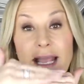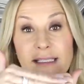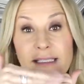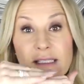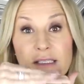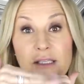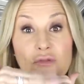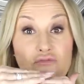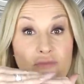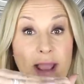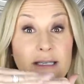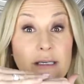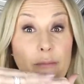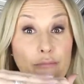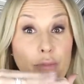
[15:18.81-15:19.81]
lessens the
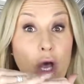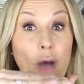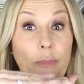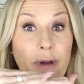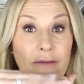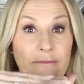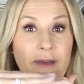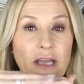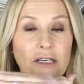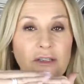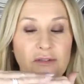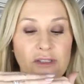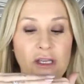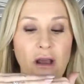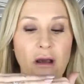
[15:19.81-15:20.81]
red and purple
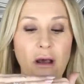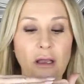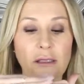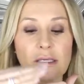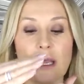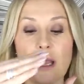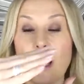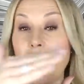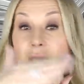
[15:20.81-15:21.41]
effect of scars,